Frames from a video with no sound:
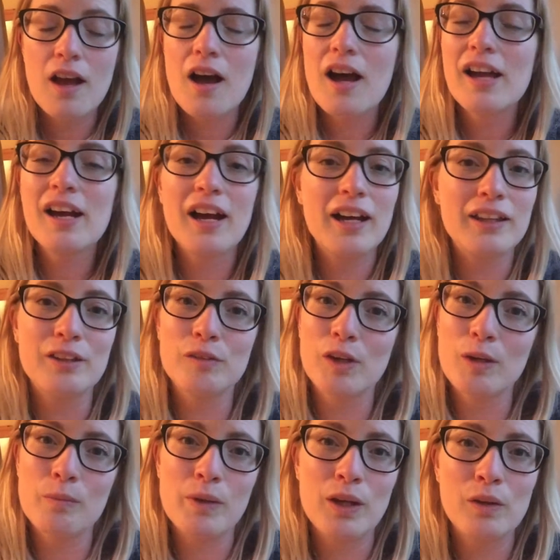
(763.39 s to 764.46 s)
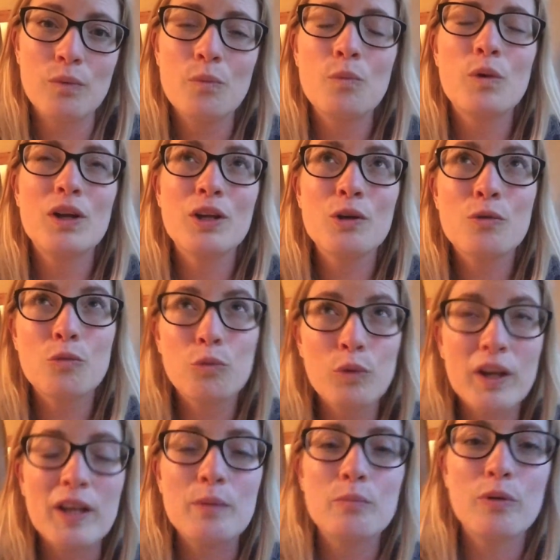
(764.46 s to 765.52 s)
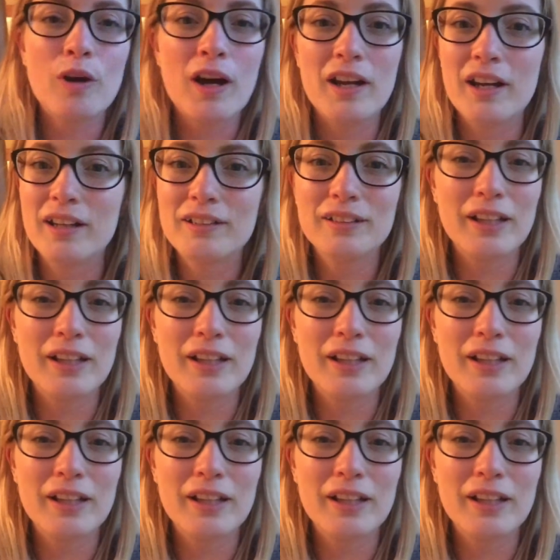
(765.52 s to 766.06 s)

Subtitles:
I highly recommend. What a great product.